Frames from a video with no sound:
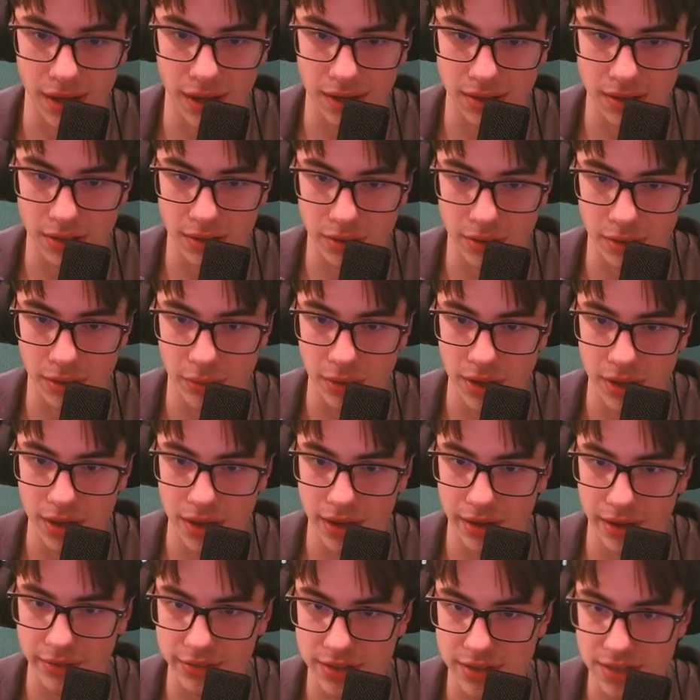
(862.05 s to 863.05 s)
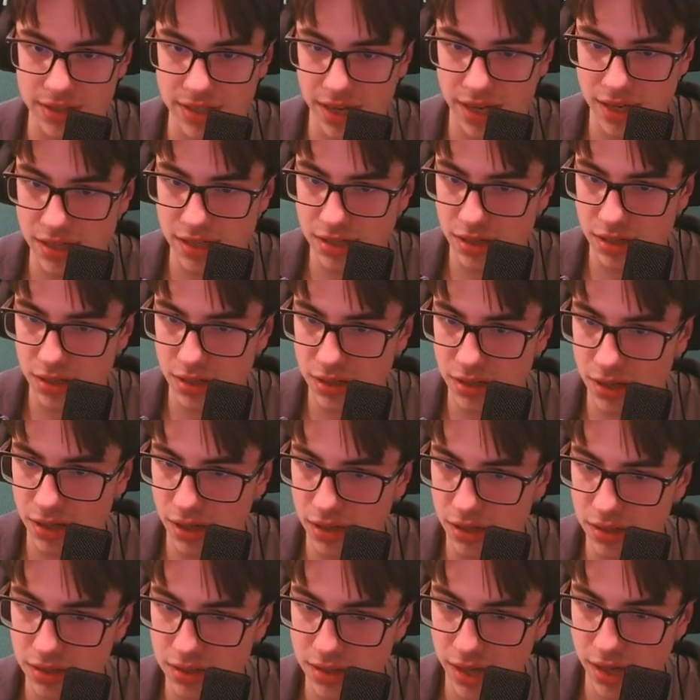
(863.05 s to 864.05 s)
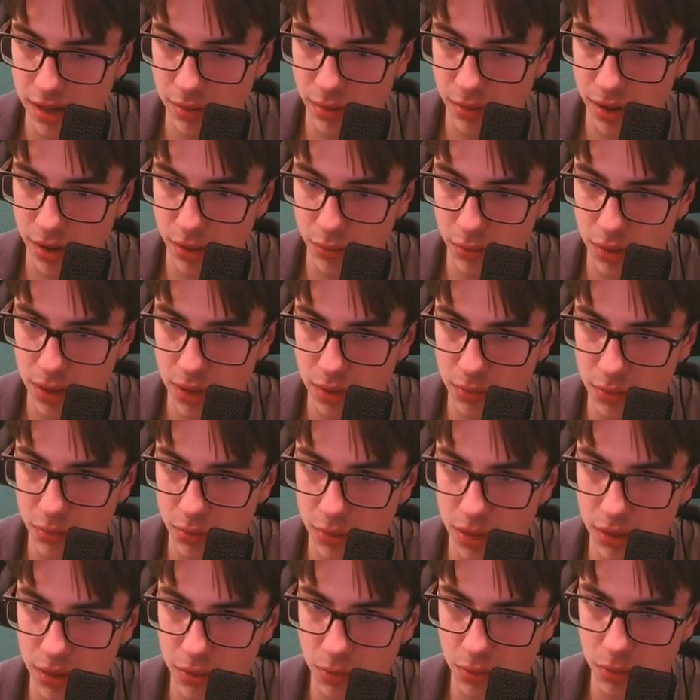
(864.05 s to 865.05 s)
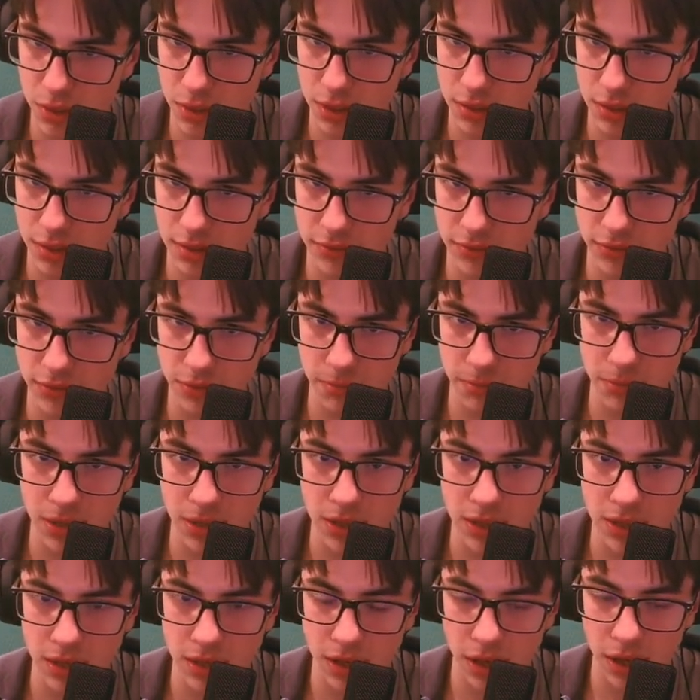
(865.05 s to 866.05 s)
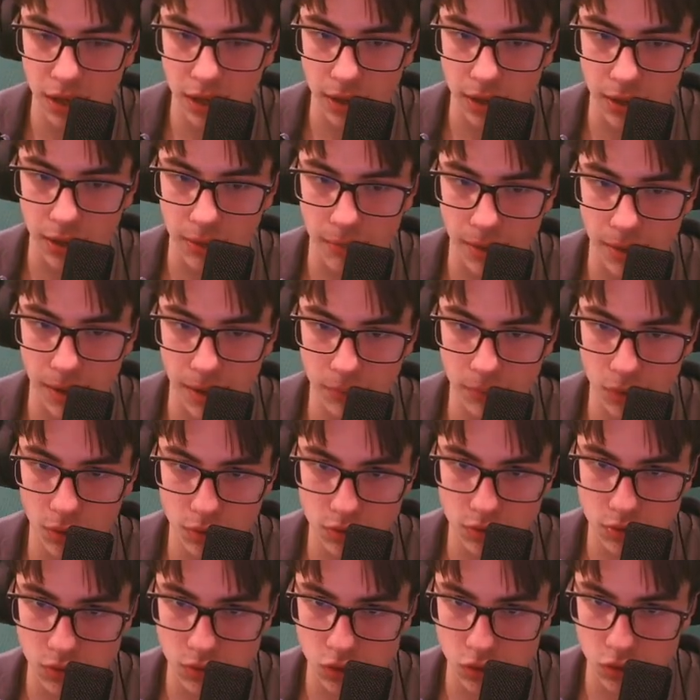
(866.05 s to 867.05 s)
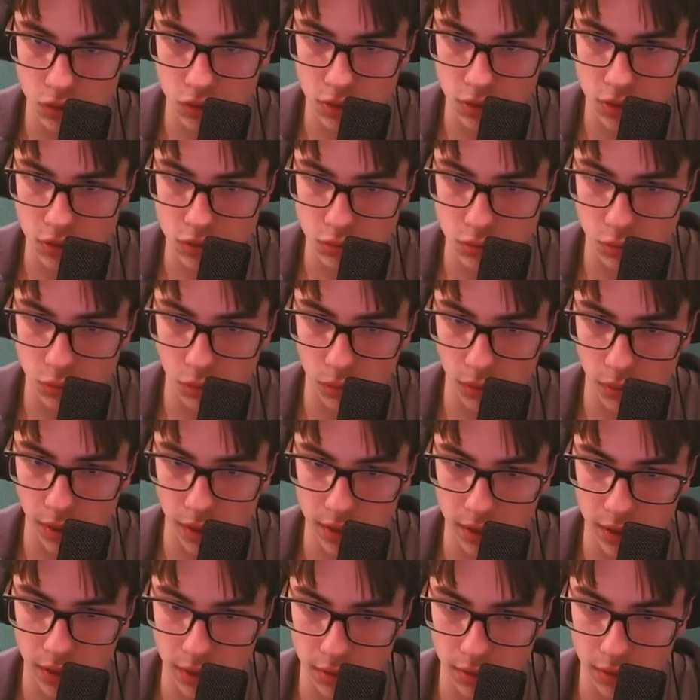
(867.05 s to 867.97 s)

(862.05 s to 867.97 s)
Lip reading: I don't know if it says, can it say where we leave them? I'm not too sure. It doesn't look like it.